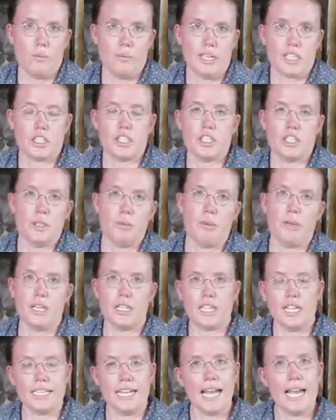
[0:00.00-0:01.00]
make sure you put it
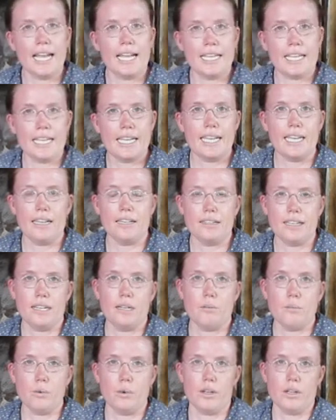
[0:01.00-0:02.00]
on high heat and let
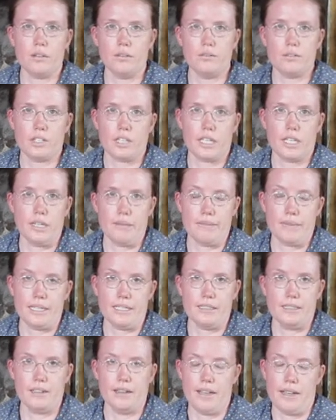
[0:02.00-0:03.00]
it boil for a good amount
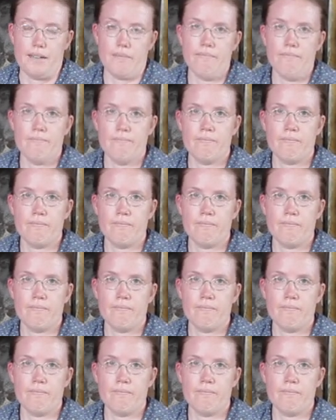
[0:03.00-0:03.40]
of time.